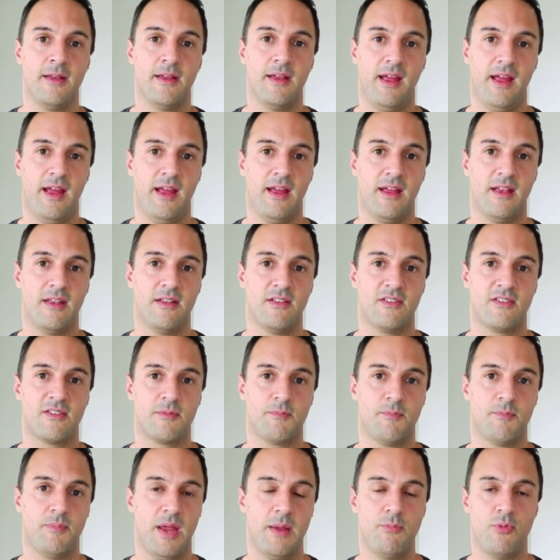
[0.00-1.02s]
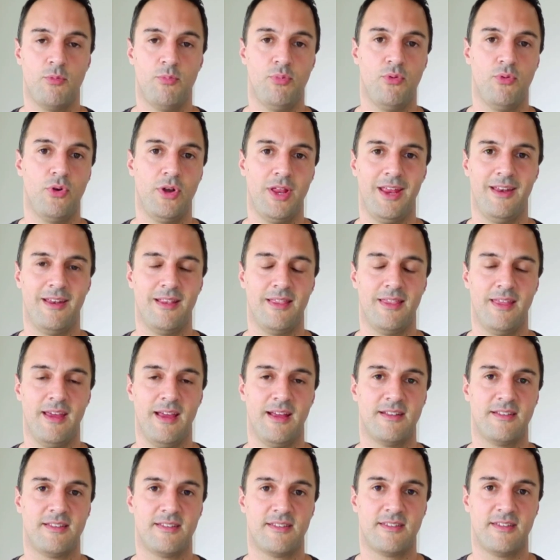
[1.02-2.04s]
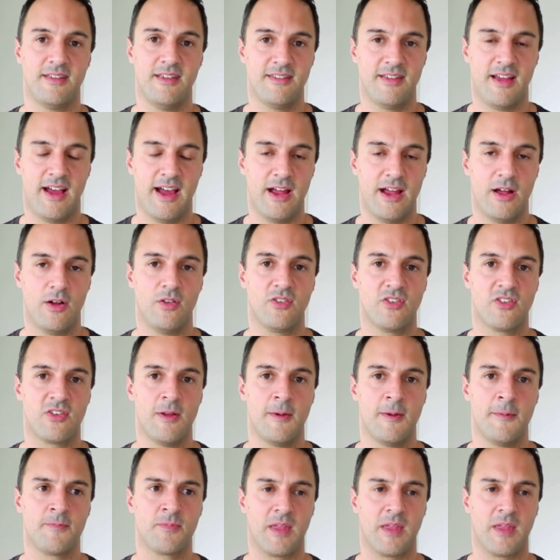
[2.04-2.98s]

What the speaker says: and people put in their details